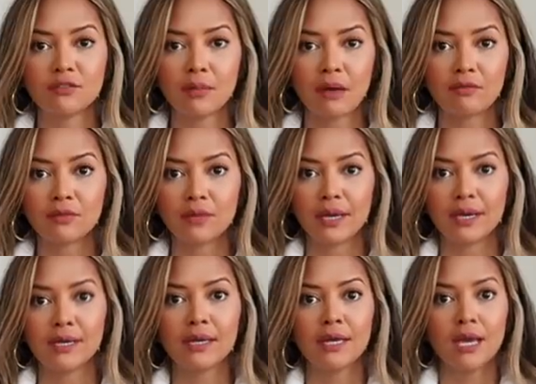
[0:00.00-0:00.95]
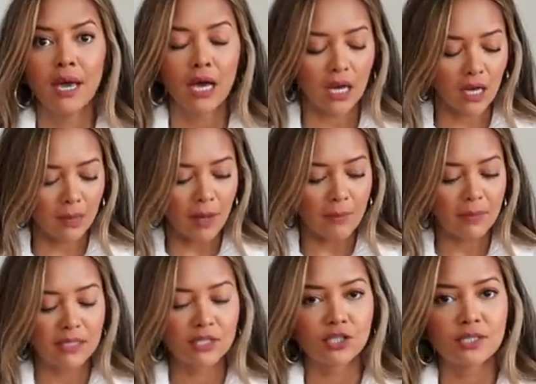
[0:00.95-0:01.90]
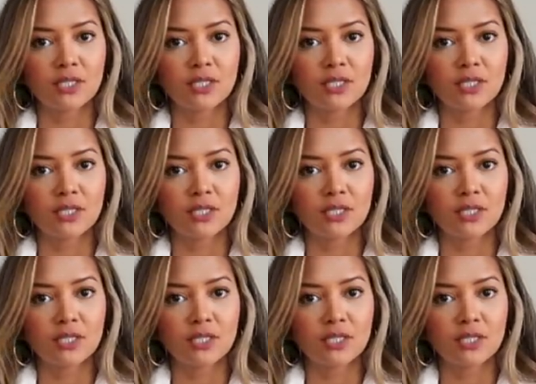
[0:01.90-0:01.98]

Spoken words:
from Everlane, but let's